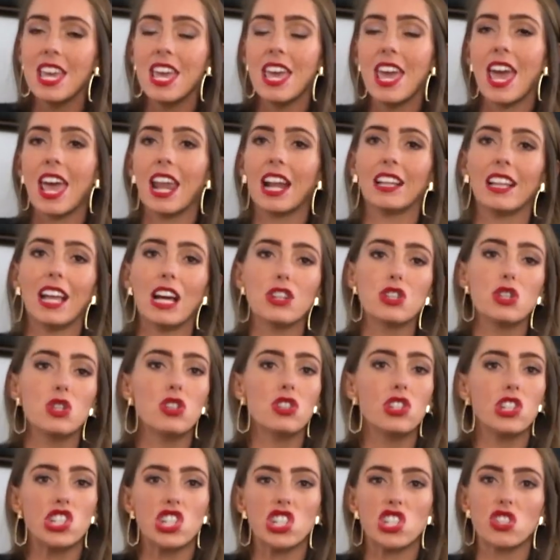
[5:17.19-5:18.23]
and allows you to
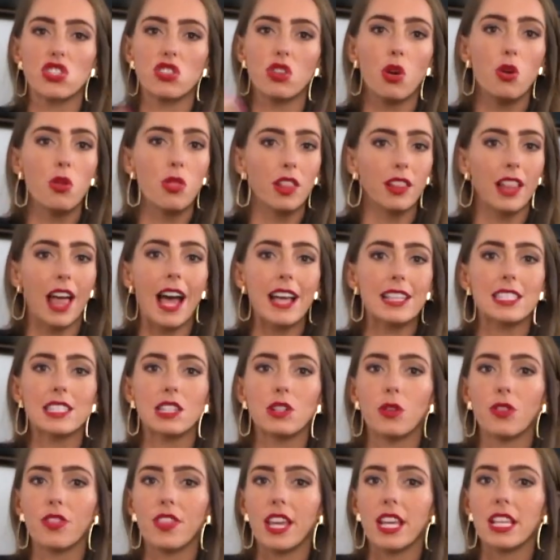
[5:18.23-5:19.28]
just throw the last little
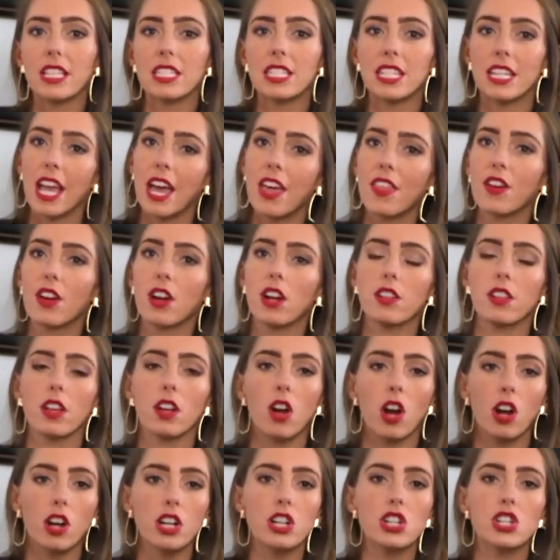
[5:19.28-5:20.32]
things together, the
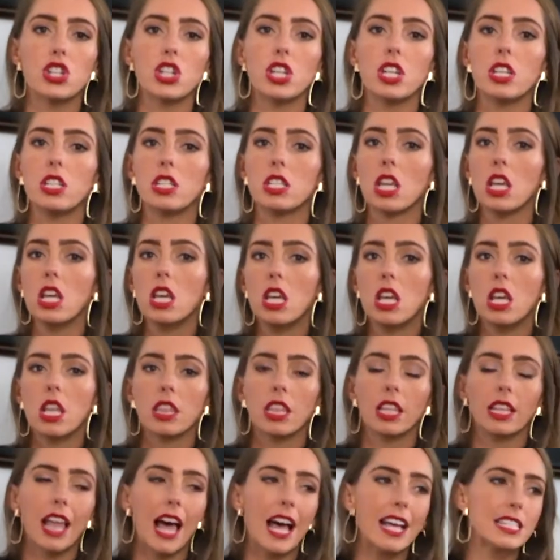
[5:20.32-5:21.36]
garnishes, the
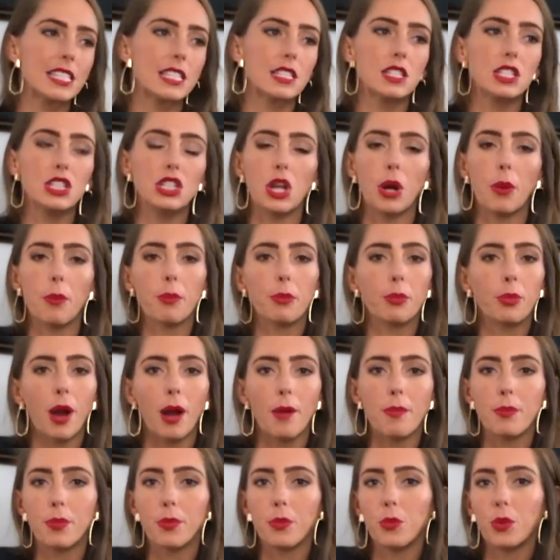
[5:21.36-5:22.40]
last,
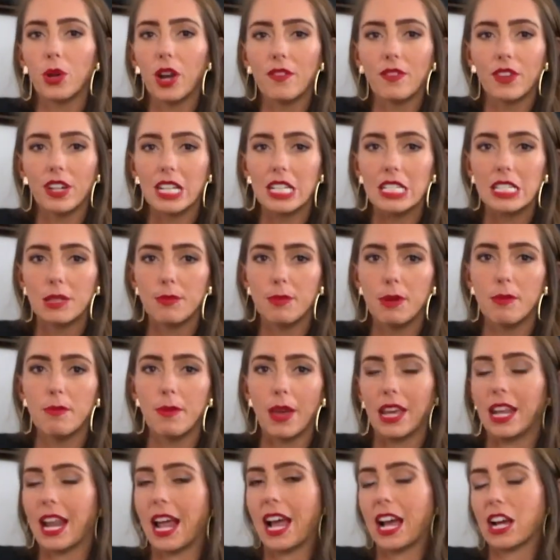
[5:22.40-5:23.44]
prep whatever needs to be
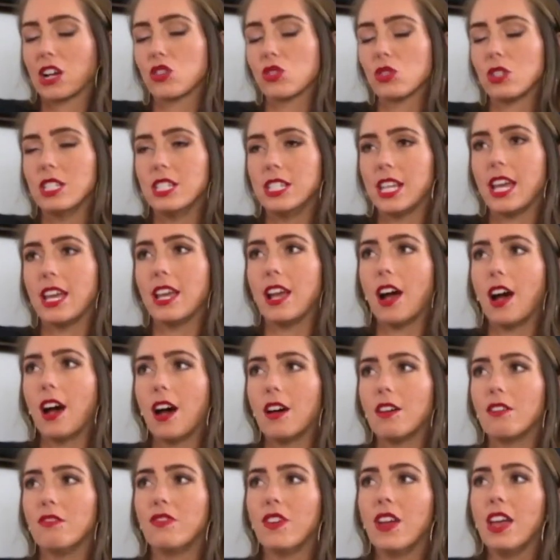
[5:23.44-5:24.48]
made actually day
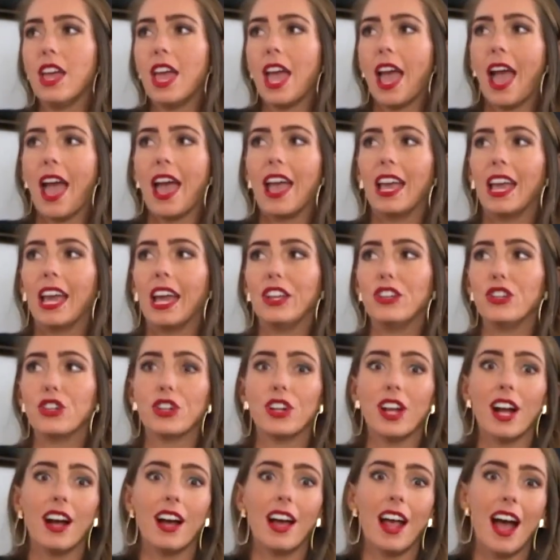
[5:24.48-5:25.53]
of, and you're
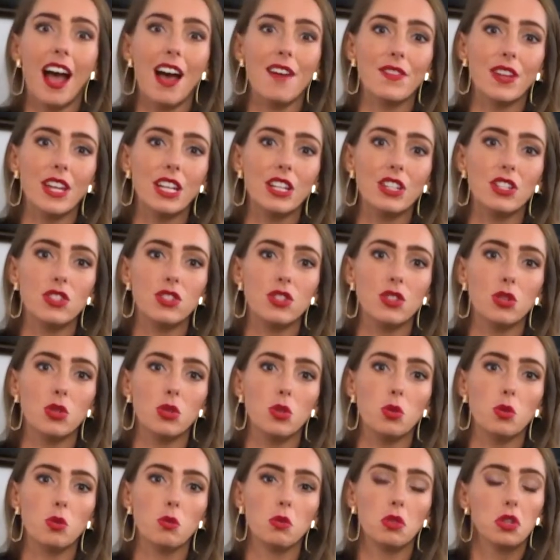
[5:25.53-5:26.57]
not having
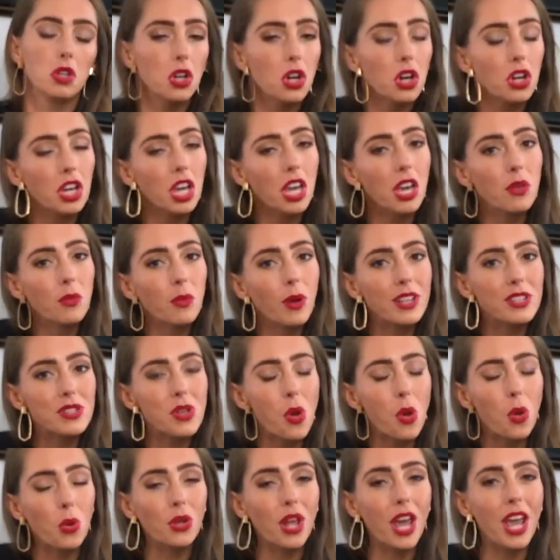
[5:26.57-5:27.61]
to cook and waste the
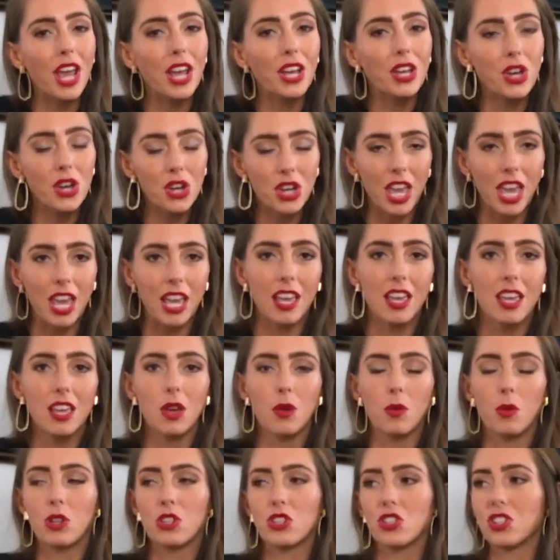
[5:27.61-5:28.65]
whole day cooking,
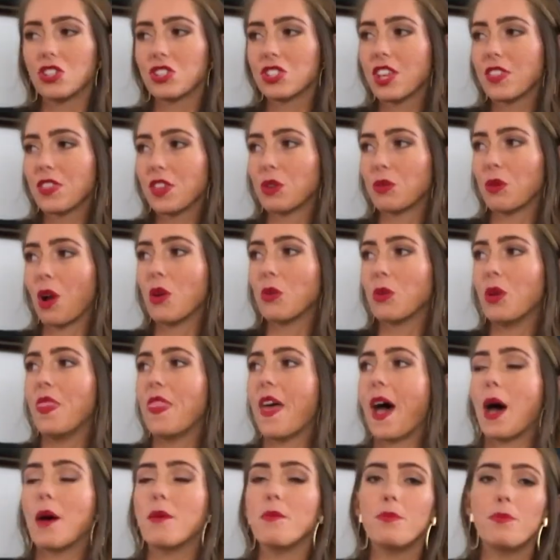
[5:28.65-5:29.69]
which there's nothing wrong with
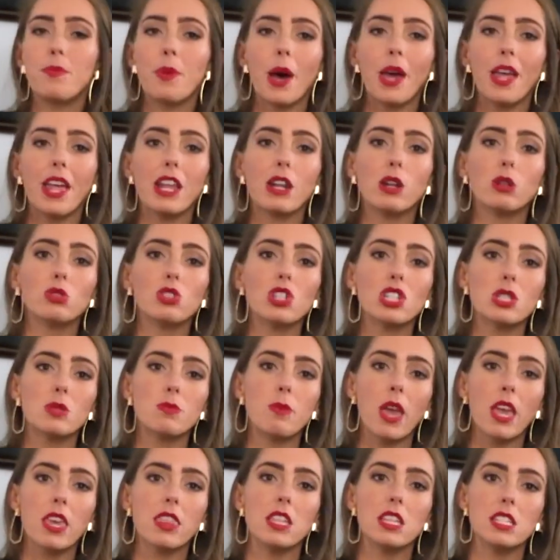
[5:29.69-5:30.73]
that, but it'll just
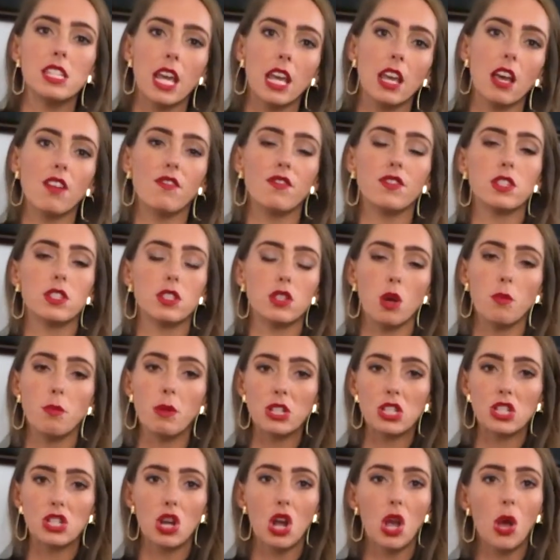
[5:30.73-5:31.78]
make the day of so
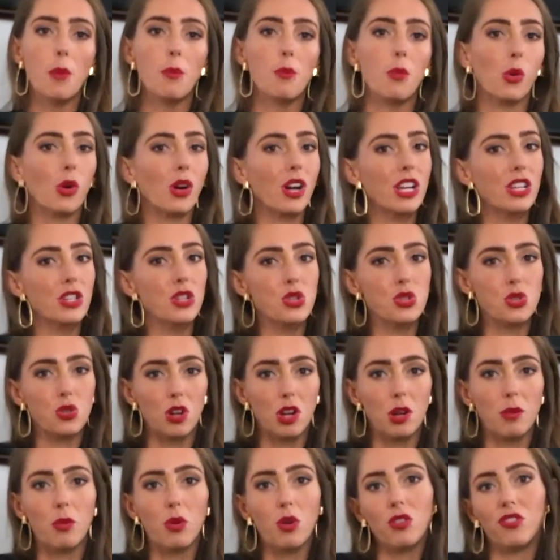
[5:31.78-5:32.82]
much more
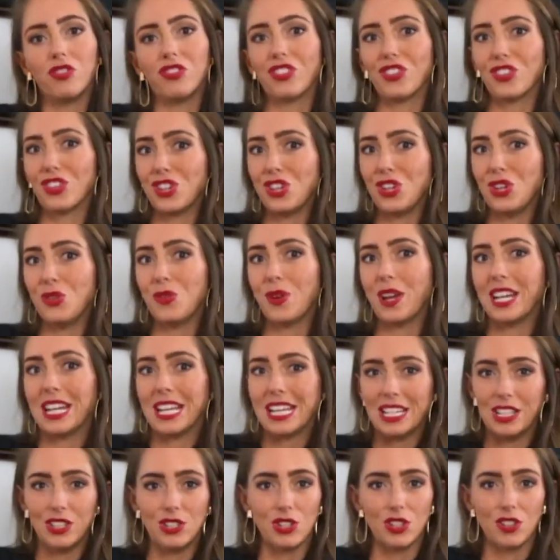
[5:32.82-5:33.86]
enjoyable for you and
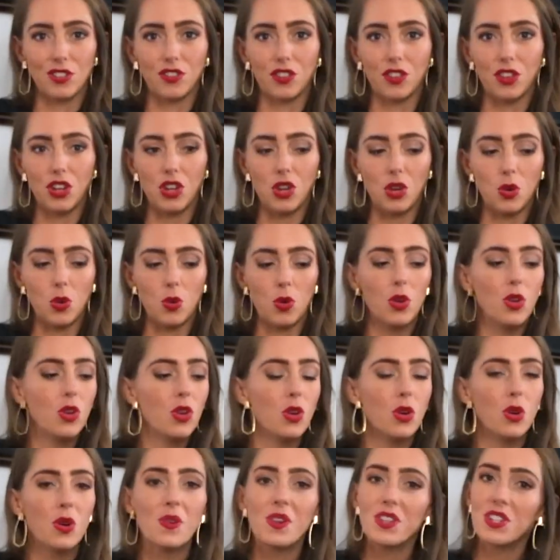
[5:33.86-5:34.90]
easier for you,
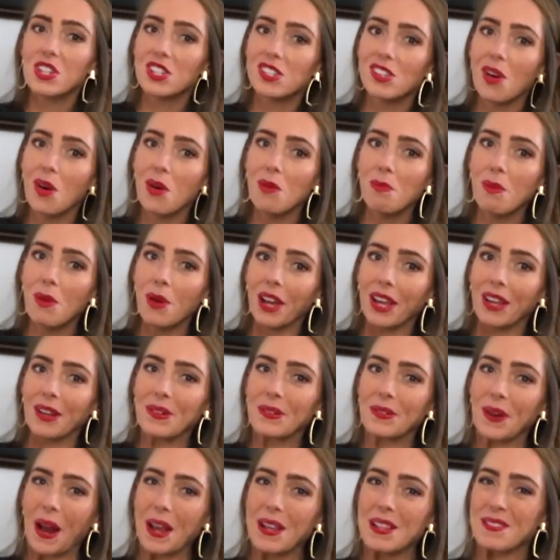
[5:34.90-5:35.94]
which is the whole point,
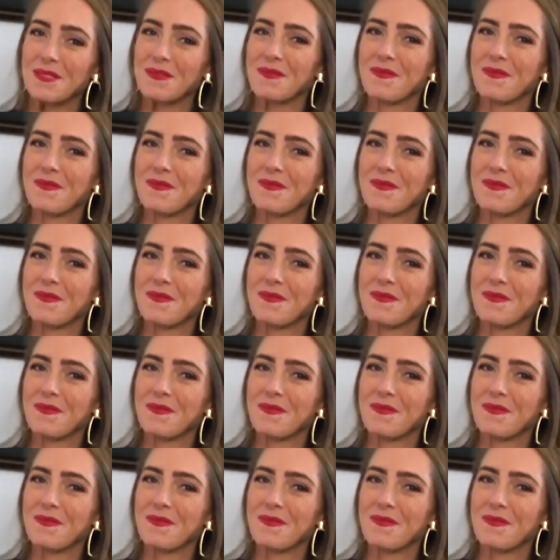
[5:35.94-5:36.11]
right?